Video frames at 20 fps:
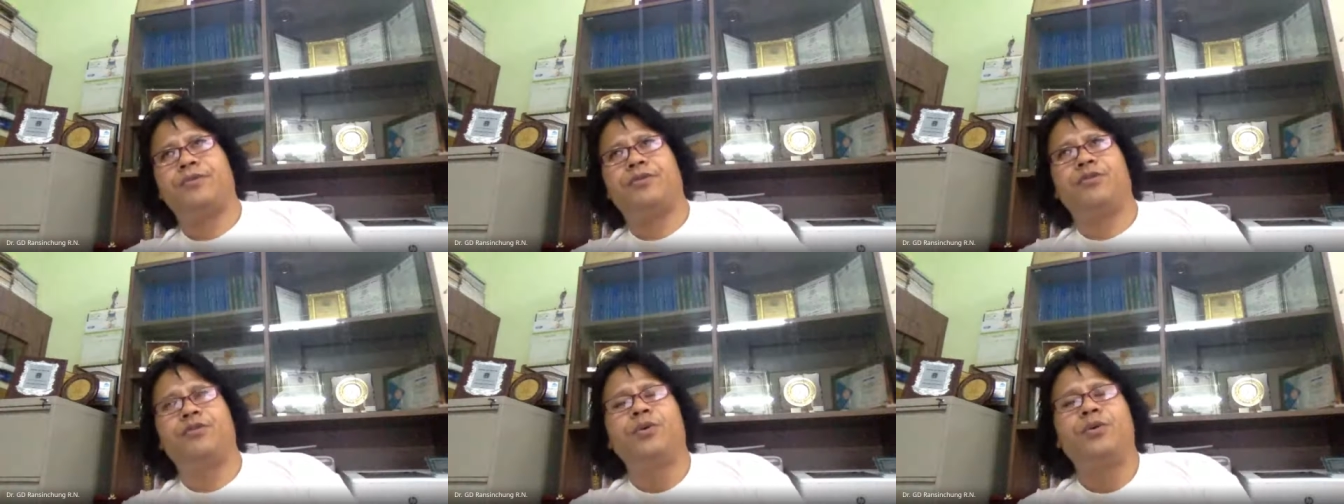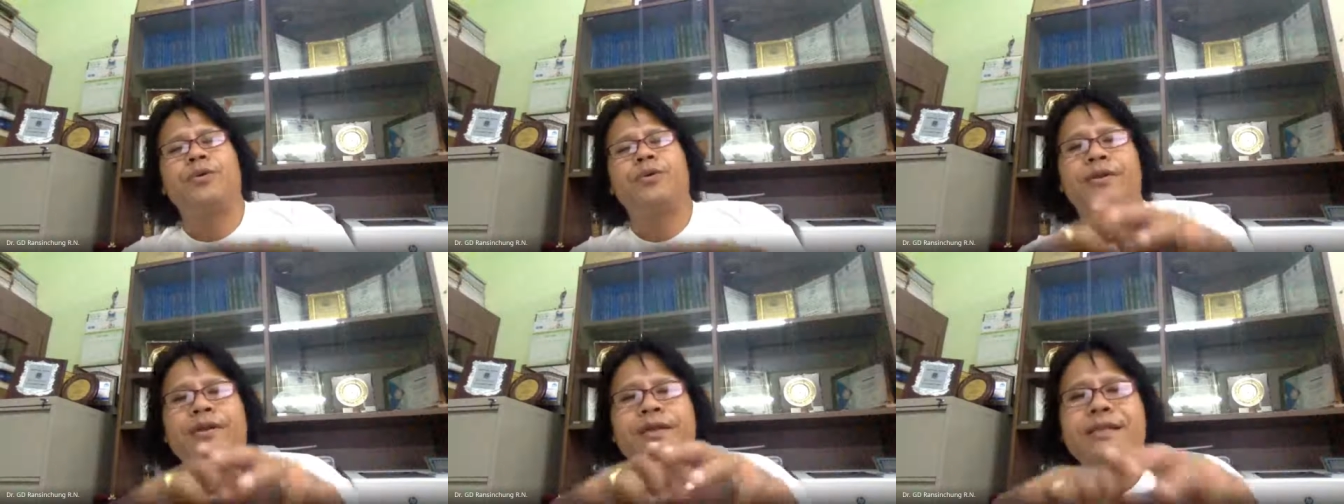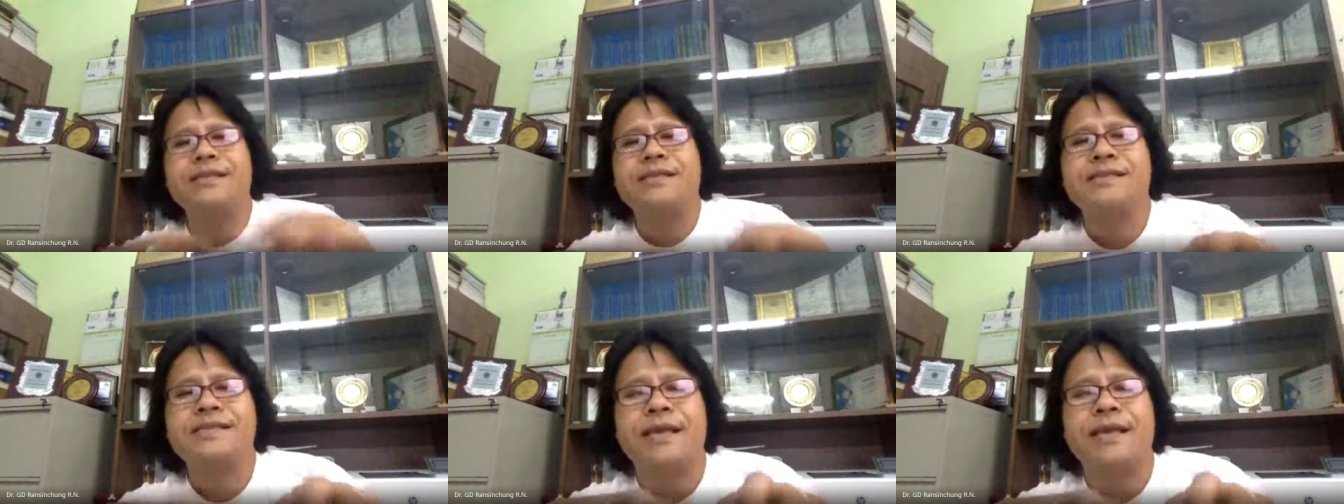to
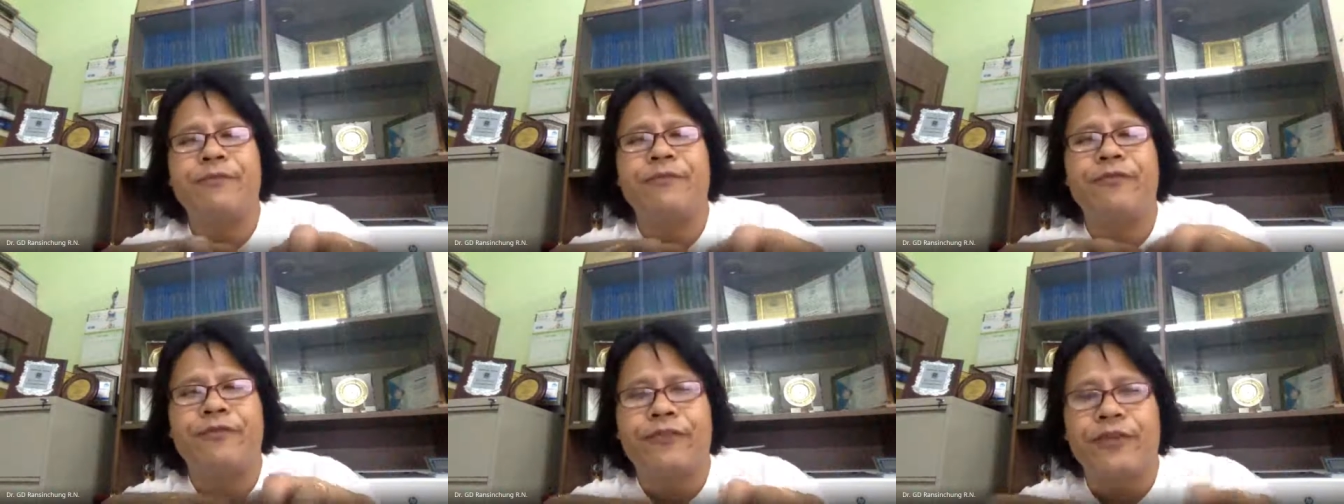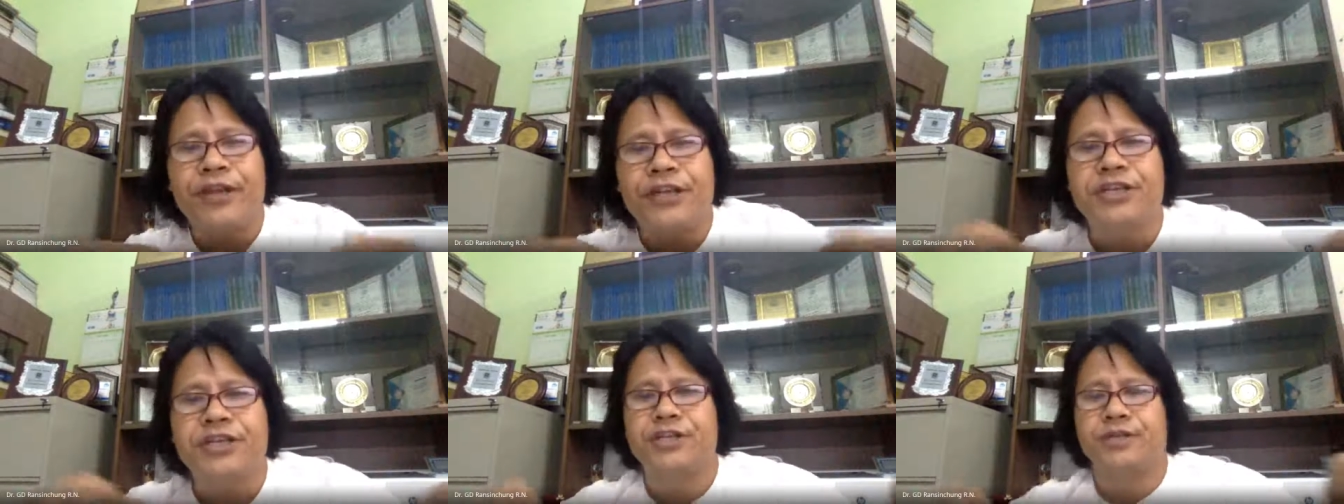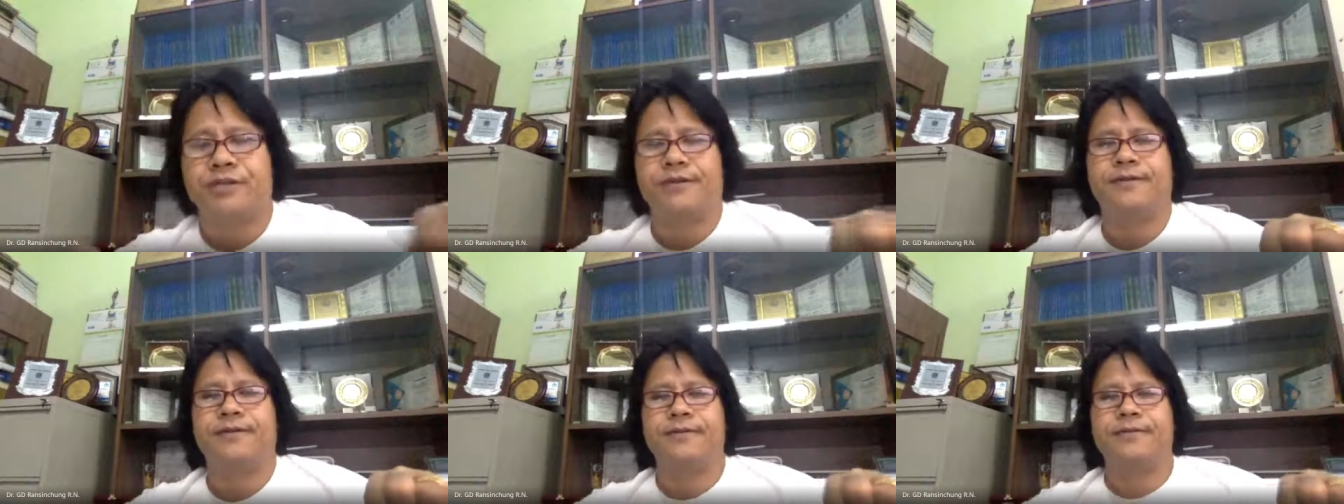create some
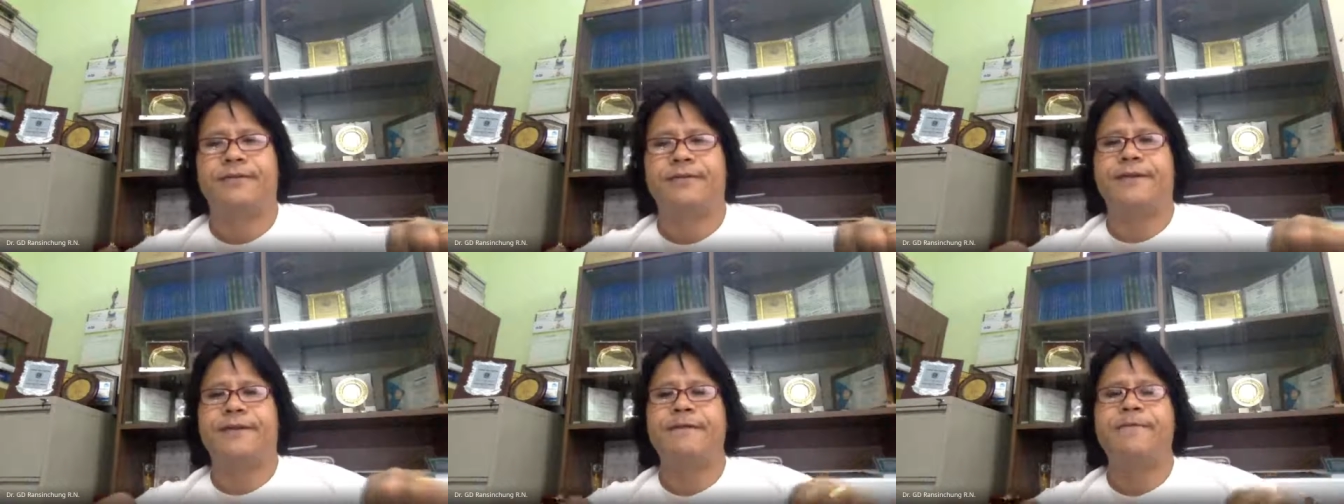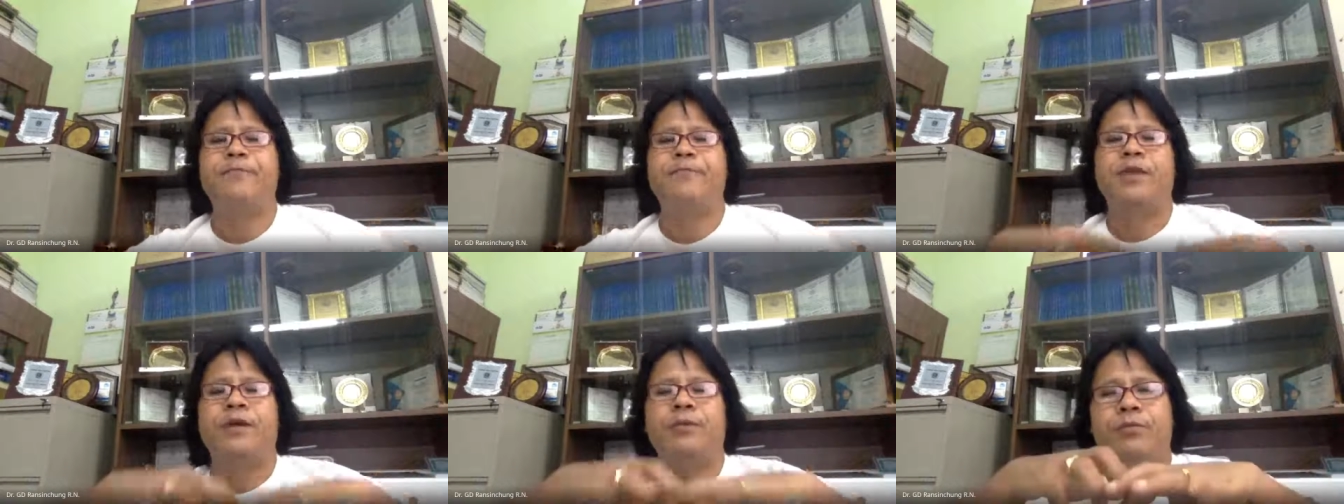friction, okay,